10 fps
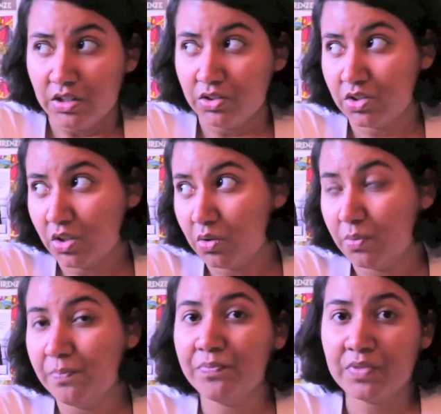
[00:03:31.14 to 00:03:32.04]

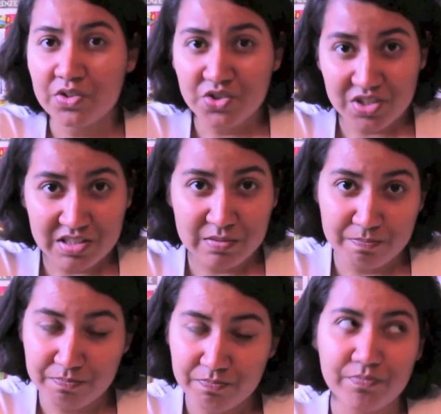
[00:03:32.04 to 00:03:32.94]
so just
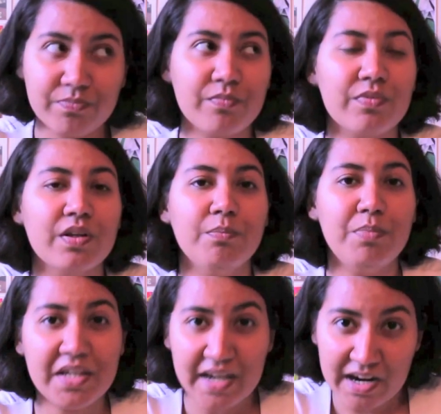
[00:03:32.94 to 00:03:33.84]

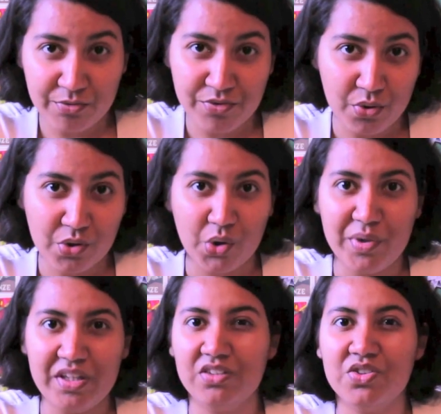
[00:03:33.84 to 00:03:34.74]
be careful
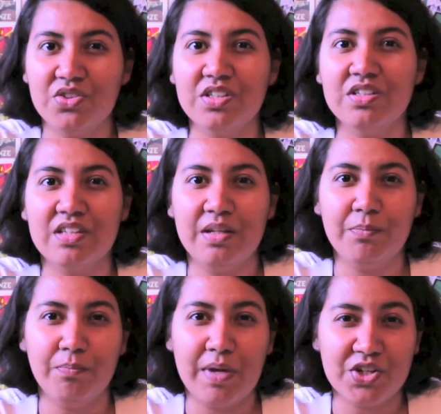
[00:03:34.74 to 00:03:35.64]
going into this
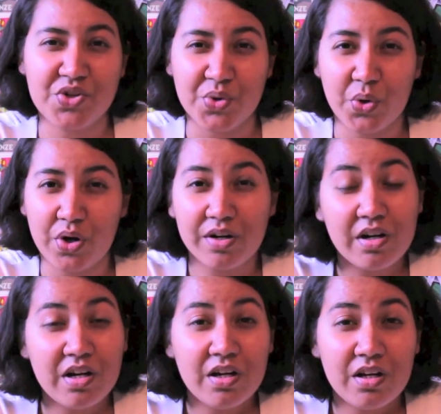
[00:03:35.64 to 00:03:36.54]
and make sure
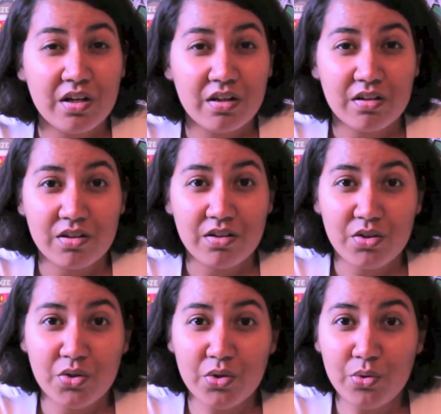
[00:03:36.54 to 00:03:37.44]

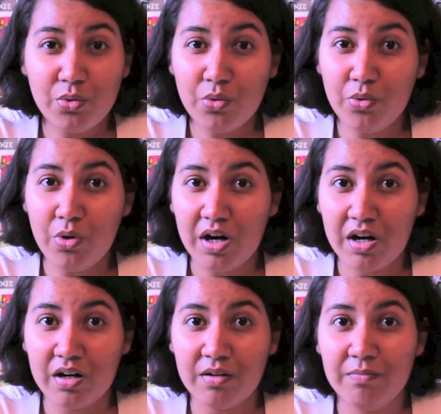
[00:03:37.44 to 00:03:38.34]
you
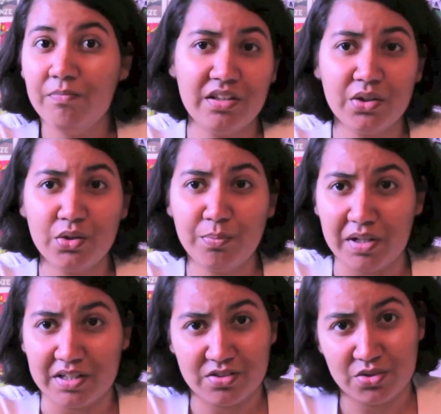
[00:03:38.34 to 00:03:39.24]
are in a good
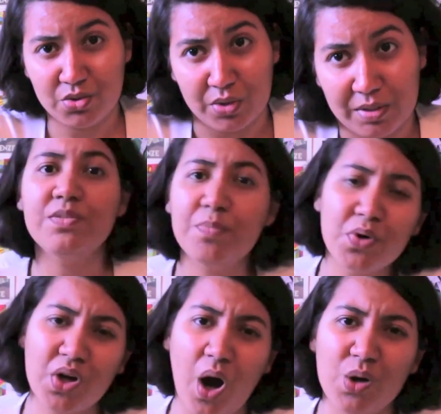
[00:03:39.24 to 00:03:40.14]
place to do it. This
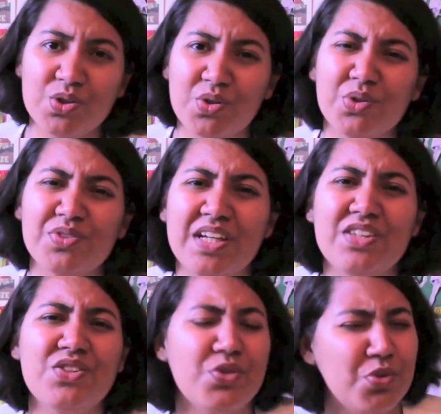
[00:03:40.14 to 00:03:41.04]
book also
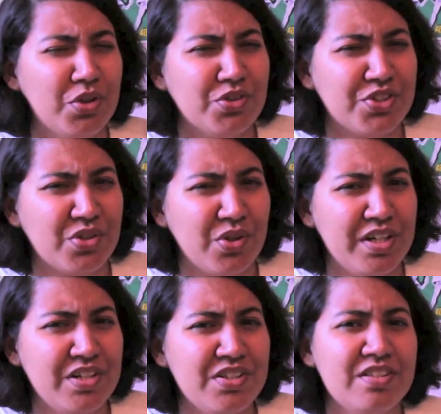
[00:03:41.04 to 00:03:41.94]
contains two other
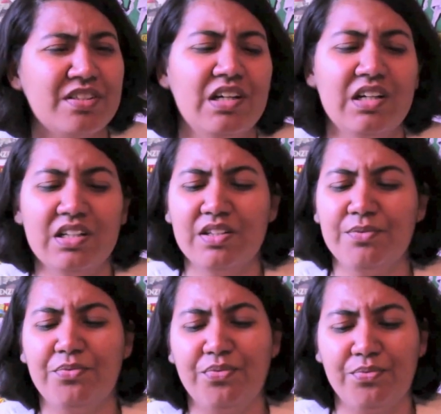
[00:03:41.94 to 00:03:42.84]
stories. Uh,
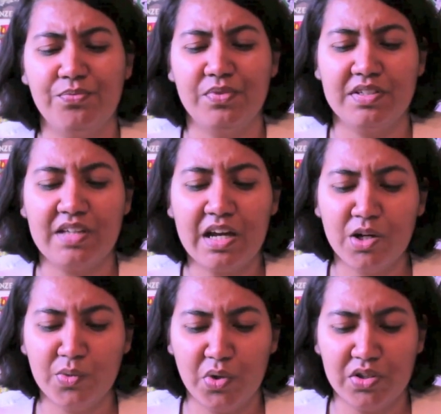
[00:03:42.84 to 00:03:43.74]
the, the
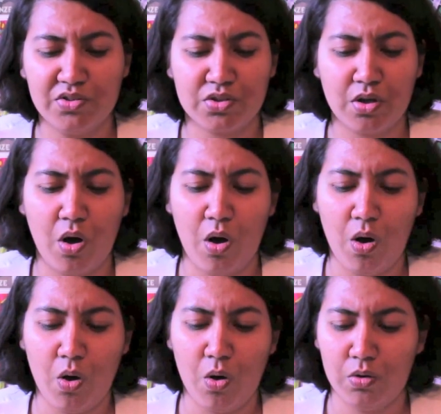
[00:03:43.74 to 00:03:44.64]
second one's
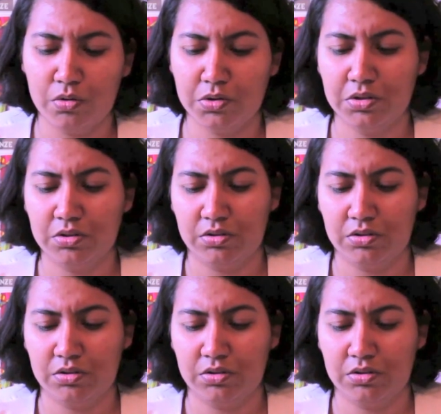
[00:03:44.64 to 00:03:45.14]
called